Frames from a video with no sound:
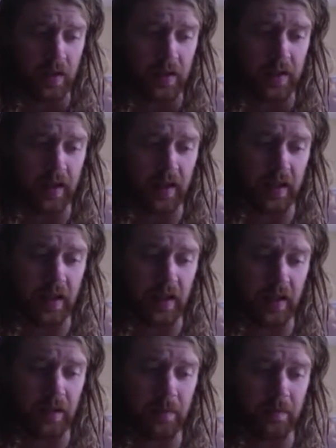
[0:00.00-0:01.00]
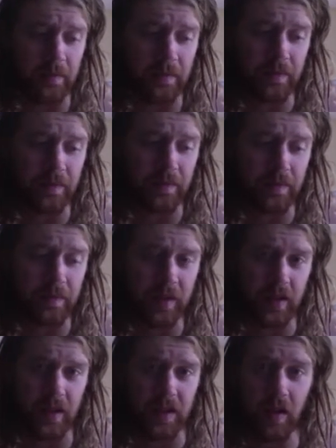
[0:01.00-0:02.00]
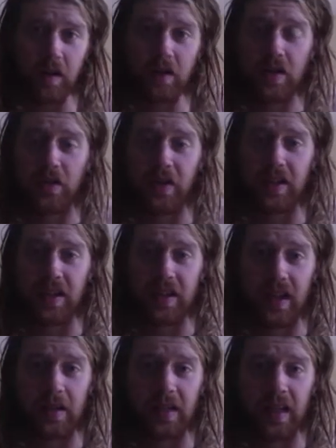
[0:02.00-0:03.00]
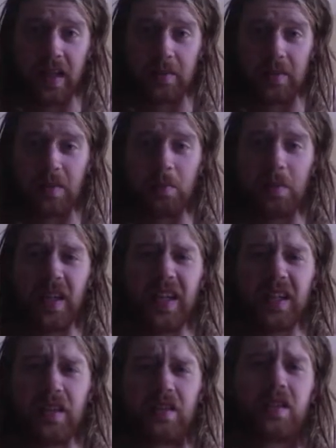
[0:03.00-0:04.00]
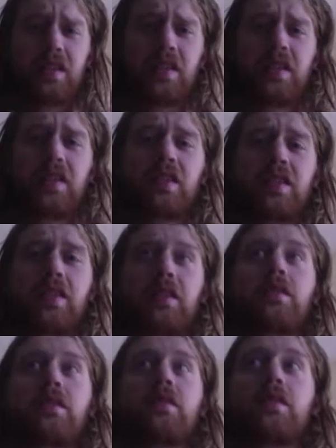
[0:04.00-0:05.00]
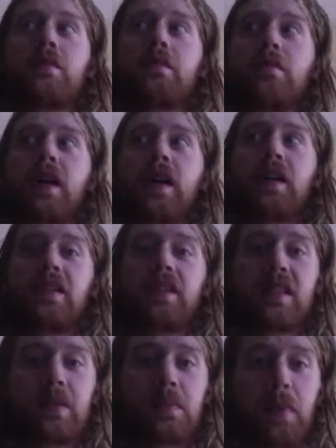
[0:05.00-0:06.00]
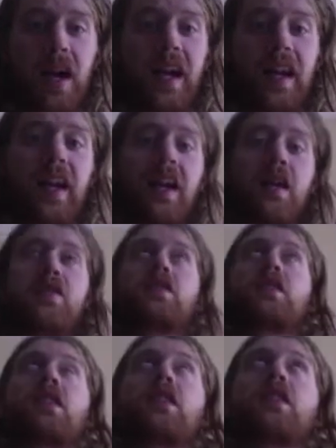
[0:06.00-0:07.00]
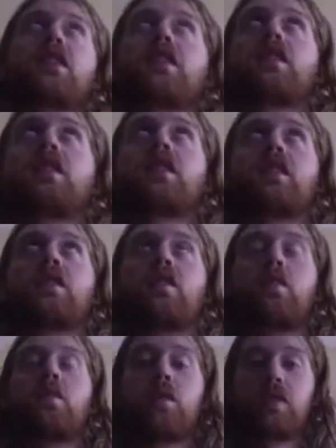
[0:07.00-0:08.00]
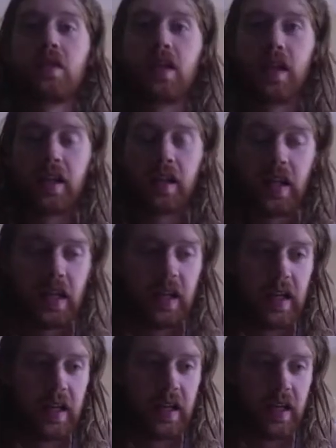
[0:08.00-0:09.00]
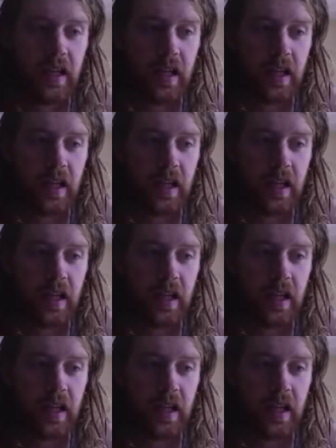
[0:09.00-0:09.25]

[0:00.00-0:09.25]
The guitar screeches at times pierced just my spine, and I was like almost like in a